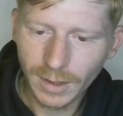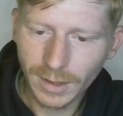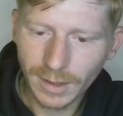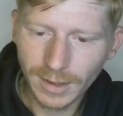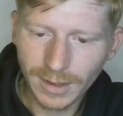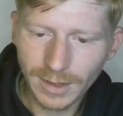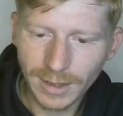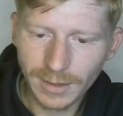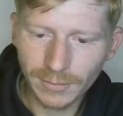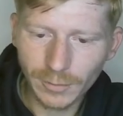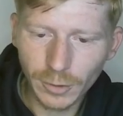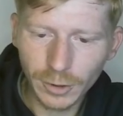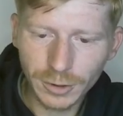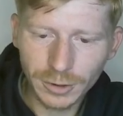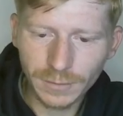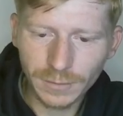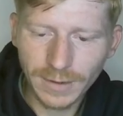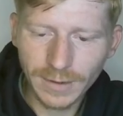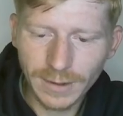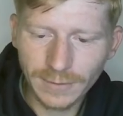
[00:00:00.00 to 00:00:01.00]
Again,
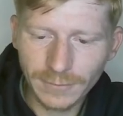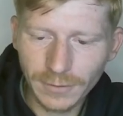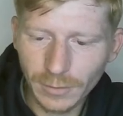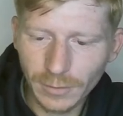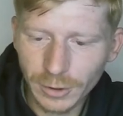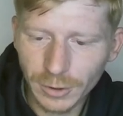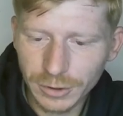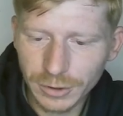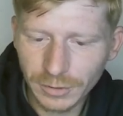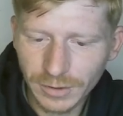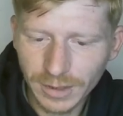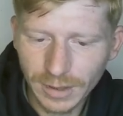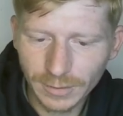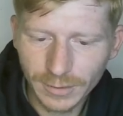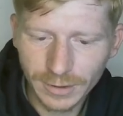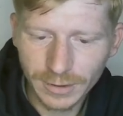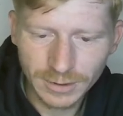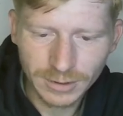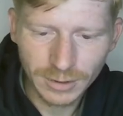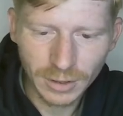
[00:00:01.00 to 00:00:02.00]
merging up there for the merge to
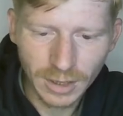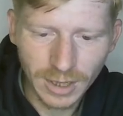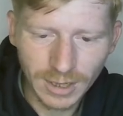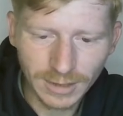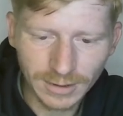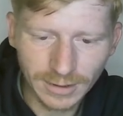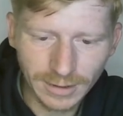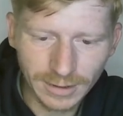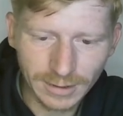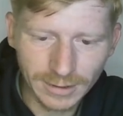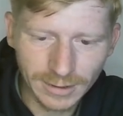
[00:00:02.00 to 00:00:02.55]
chemist is not ideal.